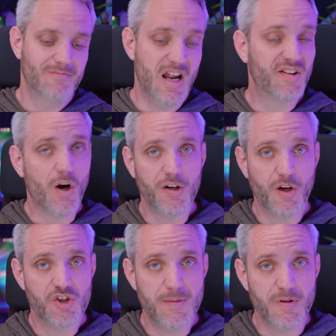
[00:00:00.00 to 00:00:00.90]
It's hard to
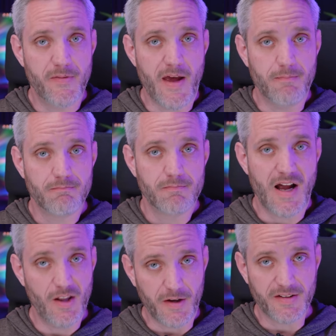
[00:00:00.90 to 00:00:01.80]
go cheaper than that.
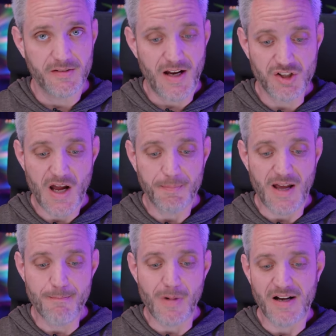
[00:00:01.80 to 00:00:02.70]
I looked, I shopped.
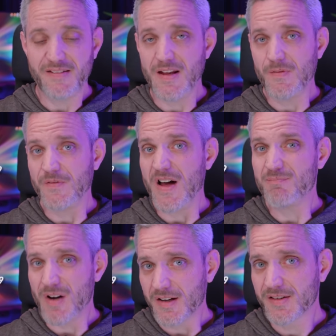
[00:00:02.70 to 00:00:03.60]
I might have saved
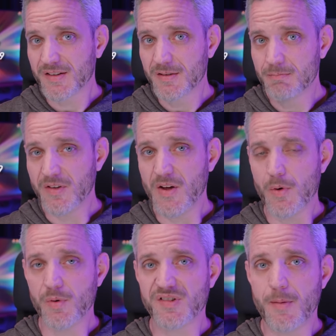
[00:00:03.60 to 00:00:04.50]
five bucks, but then
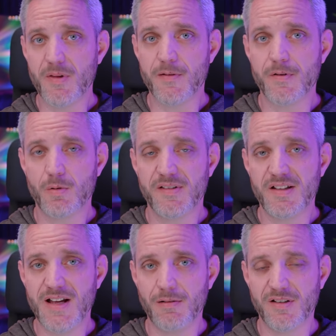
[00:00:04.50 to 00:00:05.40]
we were stepping the
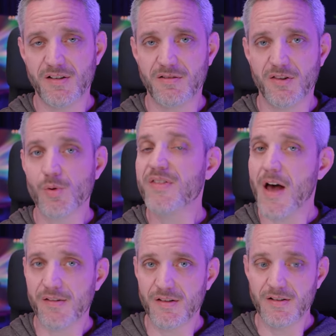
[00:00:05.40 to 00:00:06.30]
frequency down to
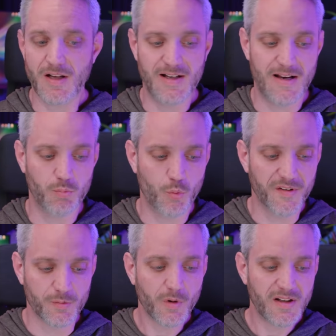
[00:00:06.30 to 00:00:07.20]
3000, and I
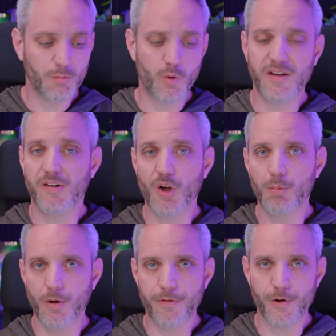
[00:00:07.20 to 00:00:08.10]
wasn't really willing to go
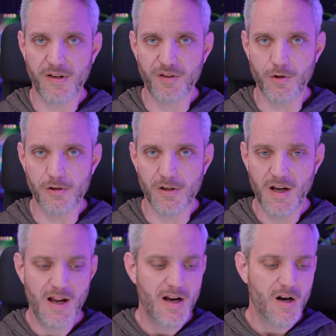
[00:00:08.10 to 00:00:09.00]
below 3200.
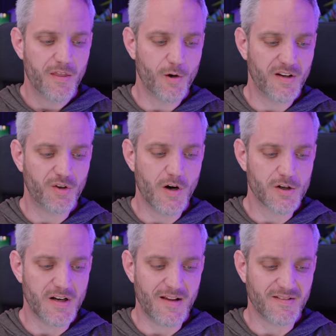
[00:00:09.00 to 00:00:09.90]

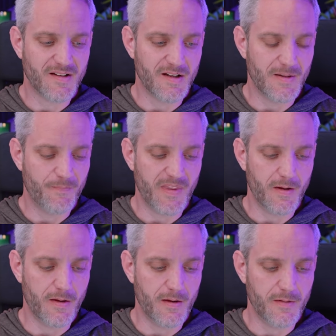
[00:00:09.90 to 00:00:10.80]
3200 has the
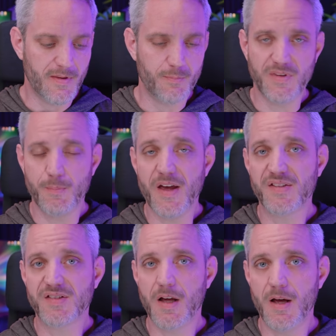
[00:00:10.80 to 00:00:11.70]
the, the
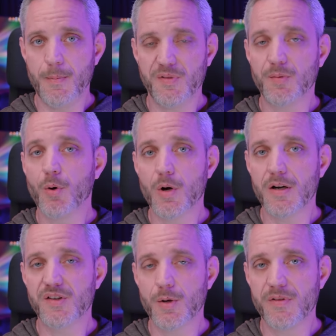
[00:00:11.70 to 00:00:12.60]
best um, support
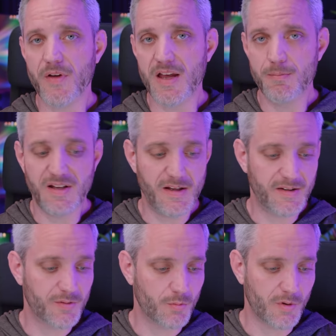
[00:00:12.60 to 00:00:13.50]
in terms of
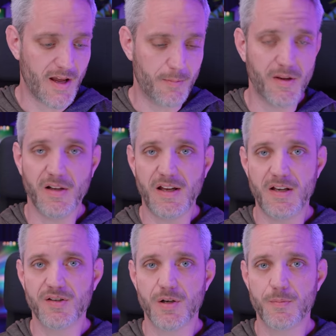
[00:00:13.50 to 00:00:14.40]
AMD's reliability,
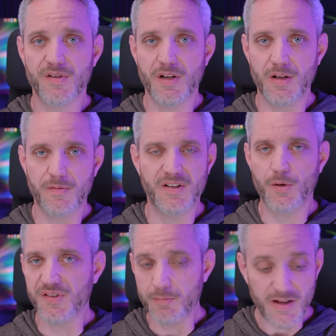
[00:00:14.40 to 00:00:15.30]
in terms of
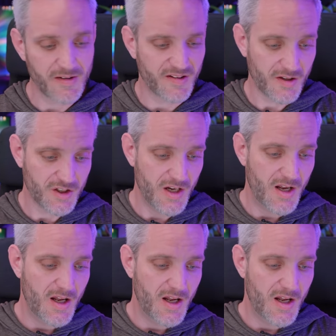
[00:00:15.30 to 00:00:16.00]
DOCP and such.